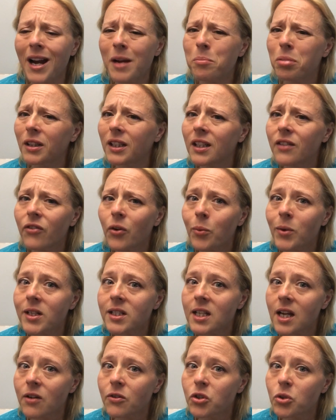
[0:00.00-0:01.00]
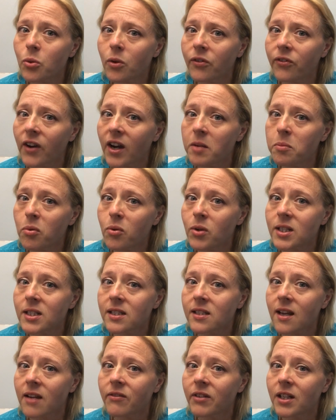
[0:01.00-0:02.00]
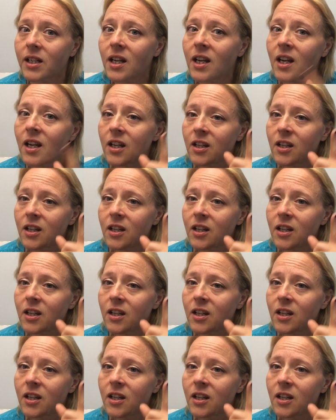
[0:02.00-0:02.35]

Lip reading: I believe it went down to a 5.7.